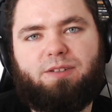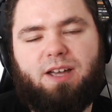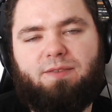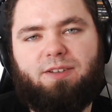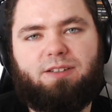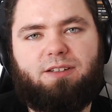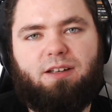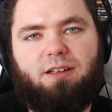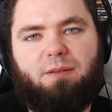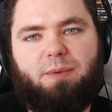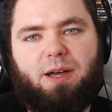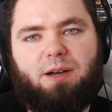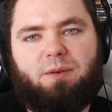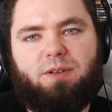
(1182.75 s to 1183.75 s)
Having psychic
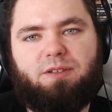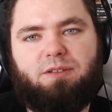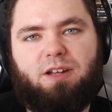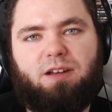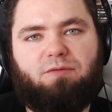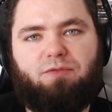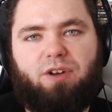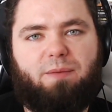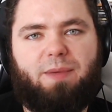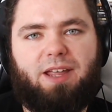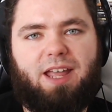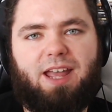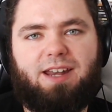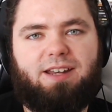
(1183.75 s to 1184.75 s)
powers didn't really
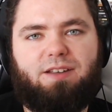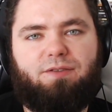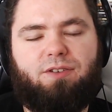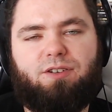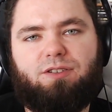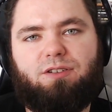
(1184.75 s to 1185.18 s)
make any difference